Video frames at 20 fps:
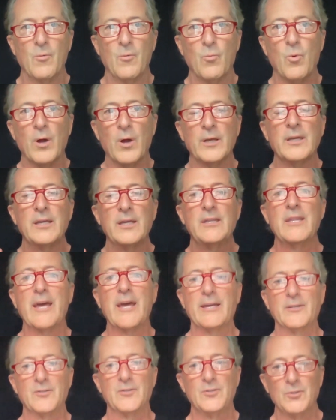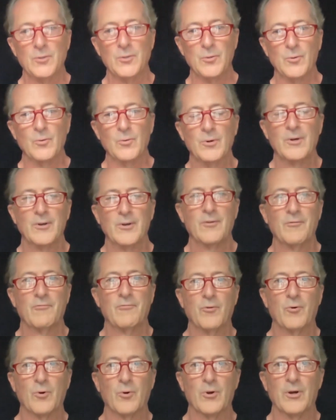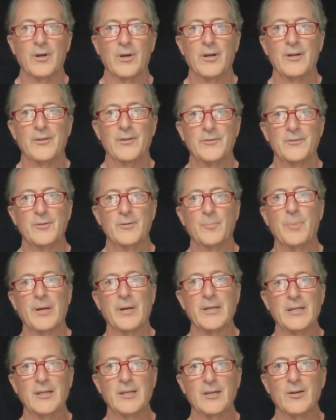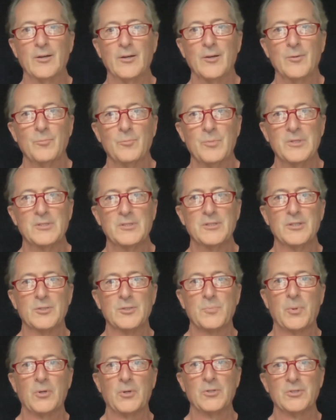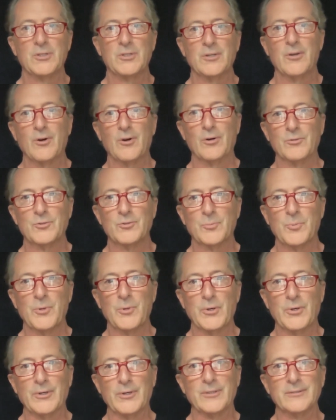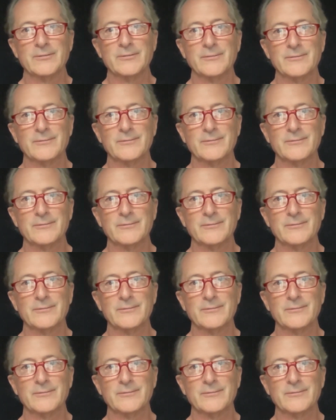what can that do for the budding business person, entrepreneur?